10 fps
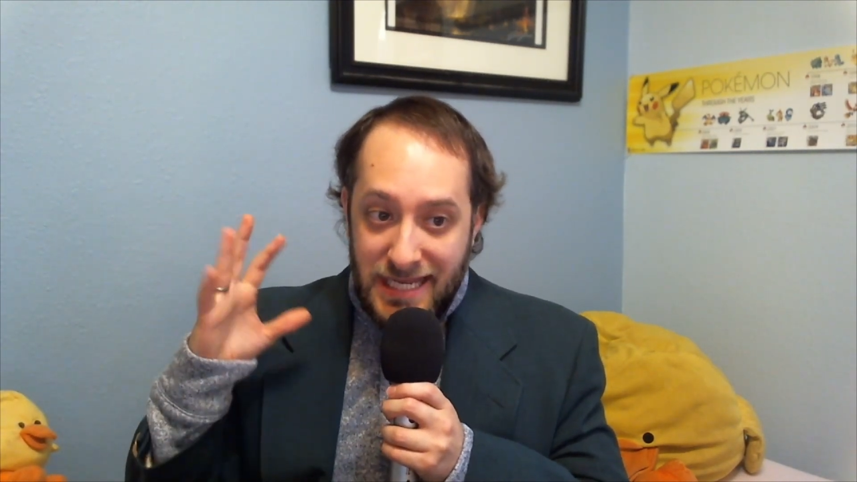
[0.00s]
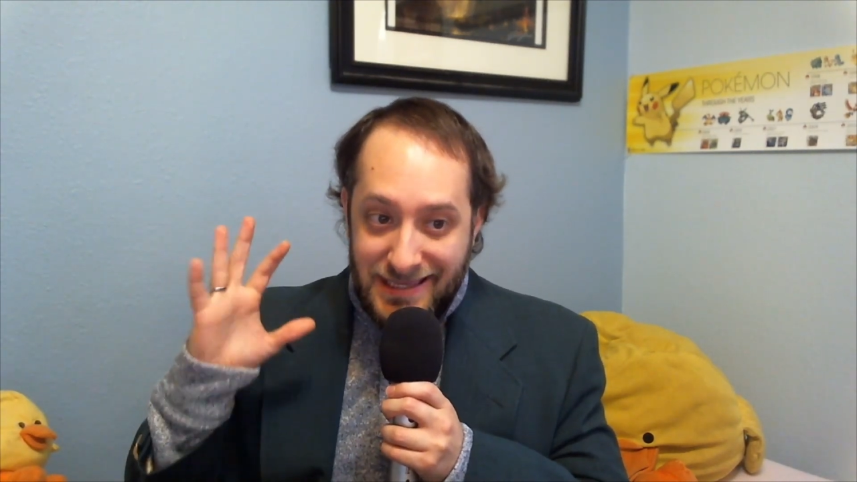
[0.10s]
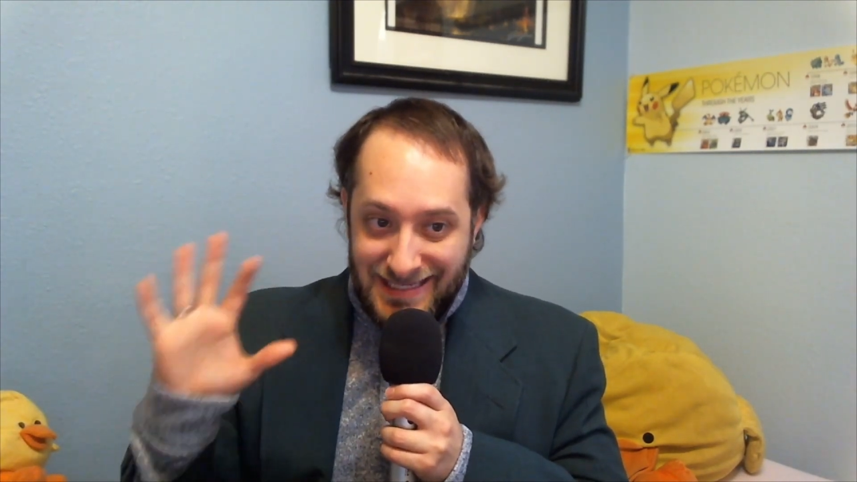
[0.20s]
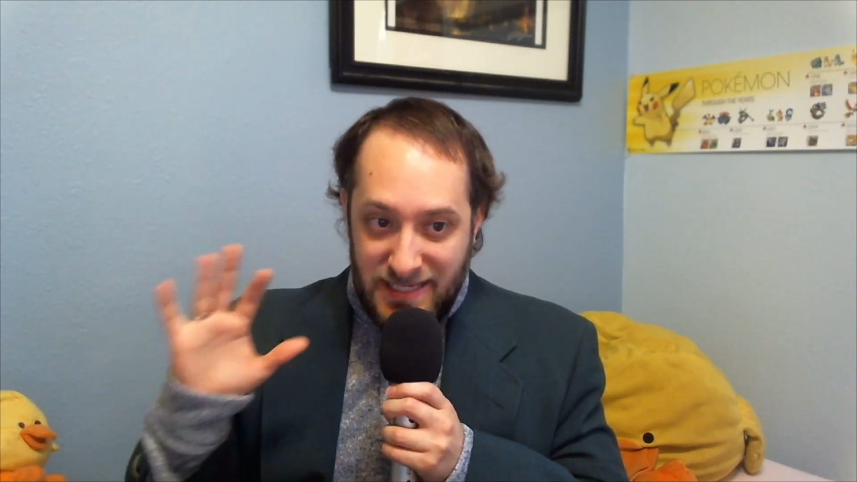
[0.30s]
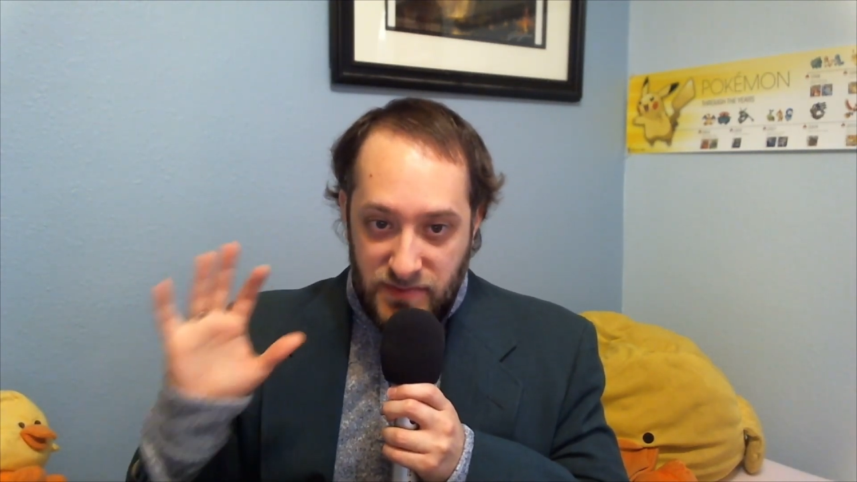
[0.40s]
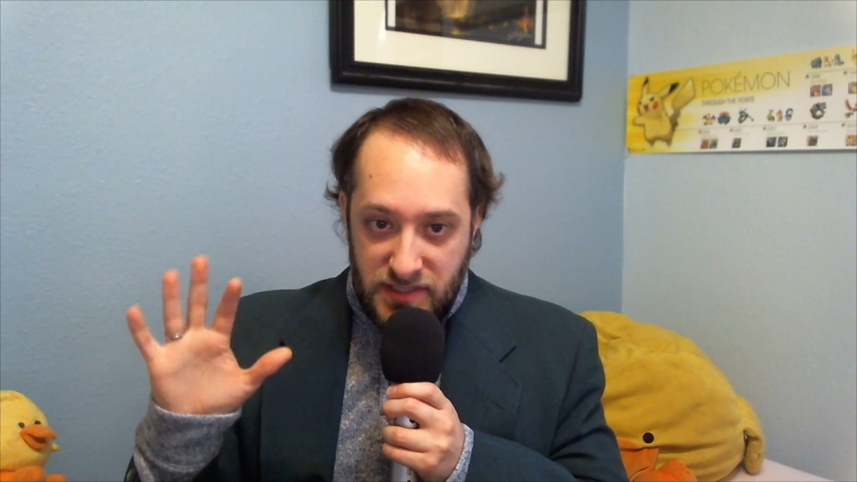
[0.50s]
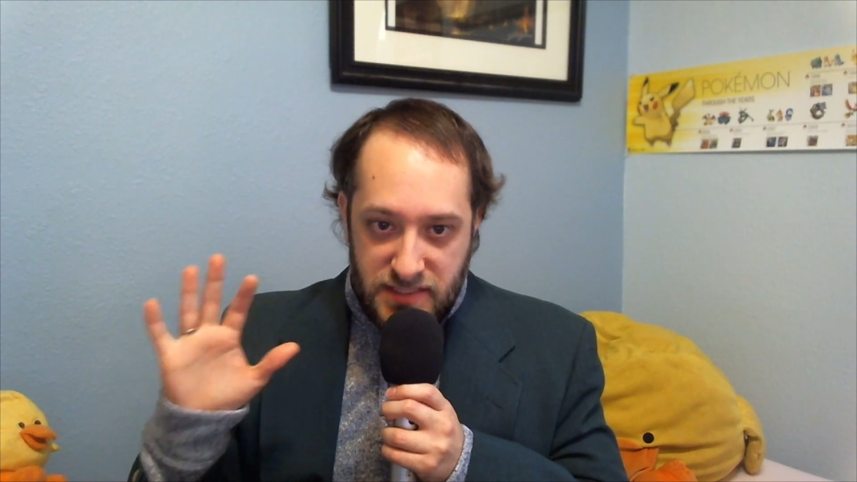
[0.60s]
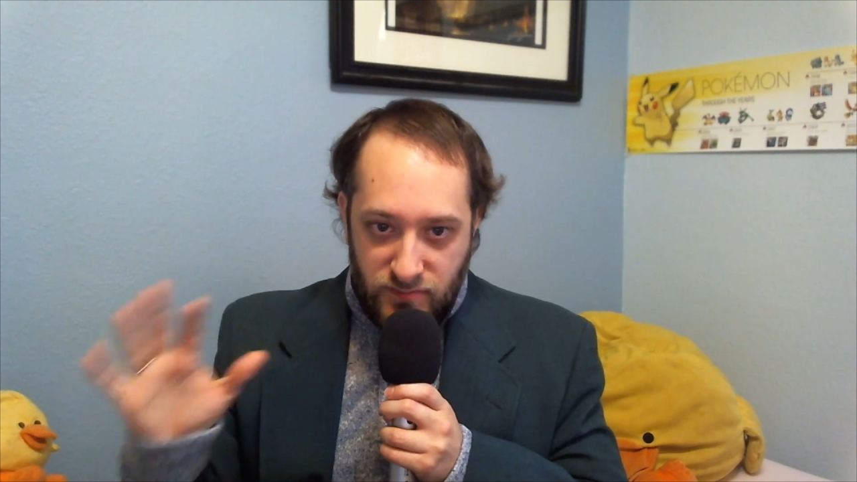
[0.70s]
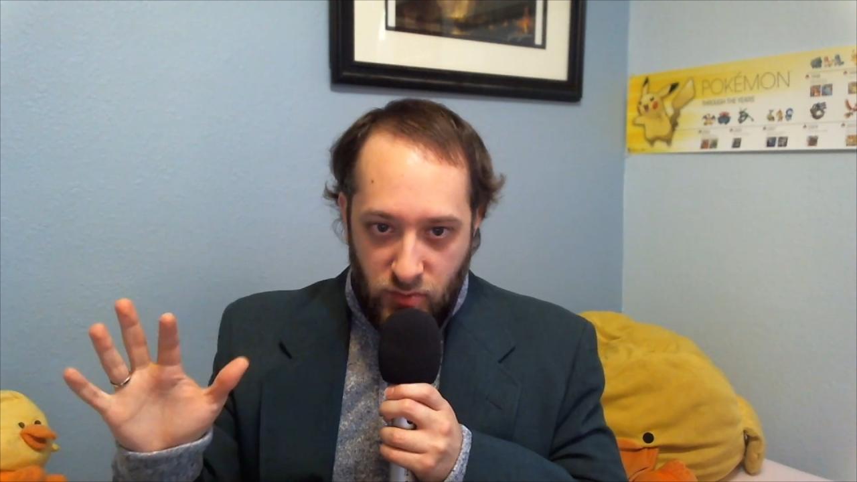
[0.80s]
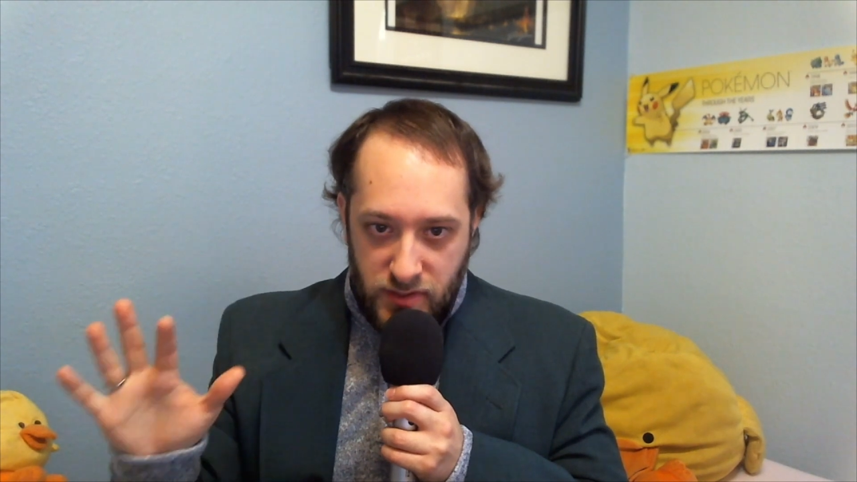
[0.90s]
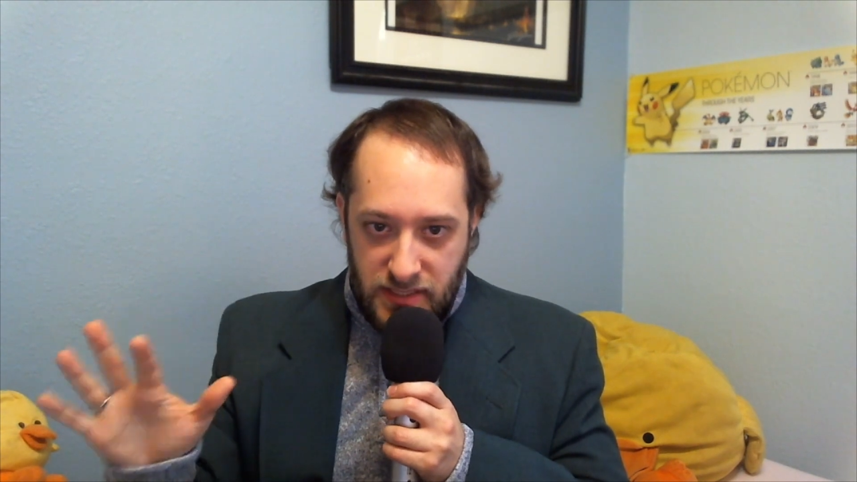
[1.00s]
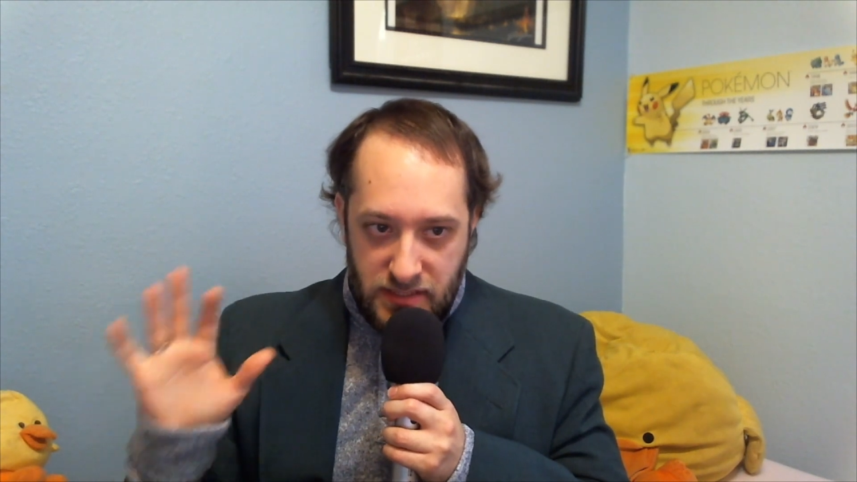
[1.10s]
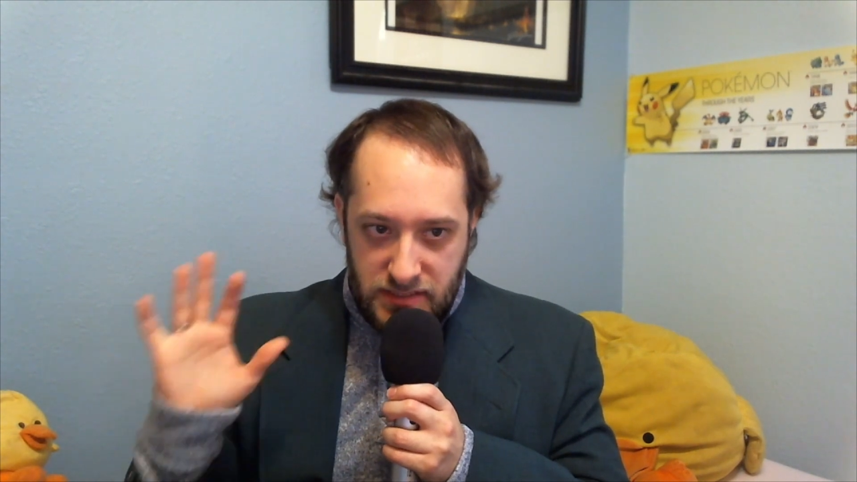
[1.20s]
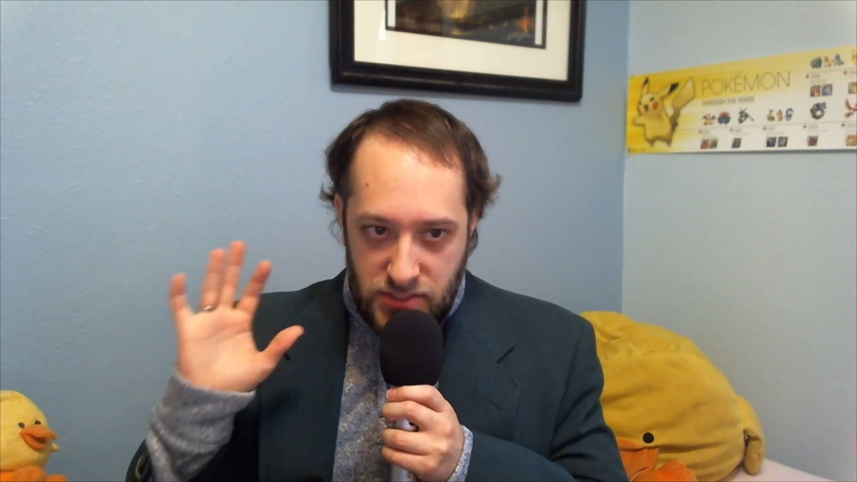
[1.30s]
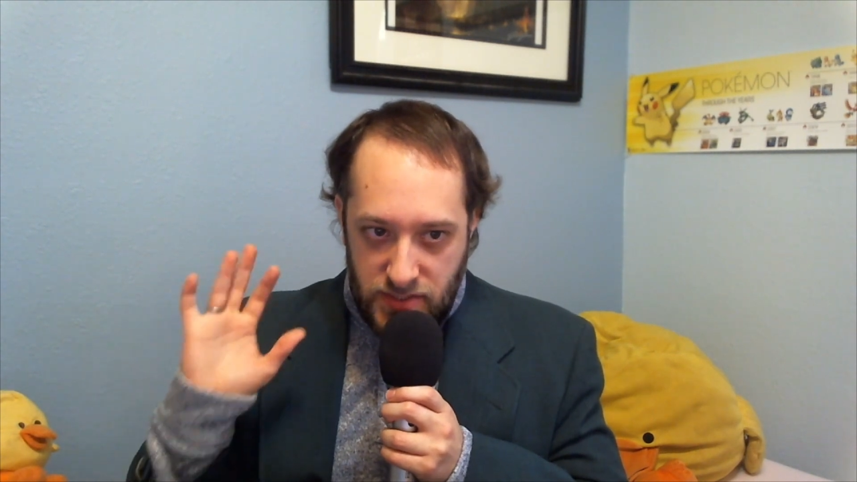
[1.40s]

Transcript: That's something that's important to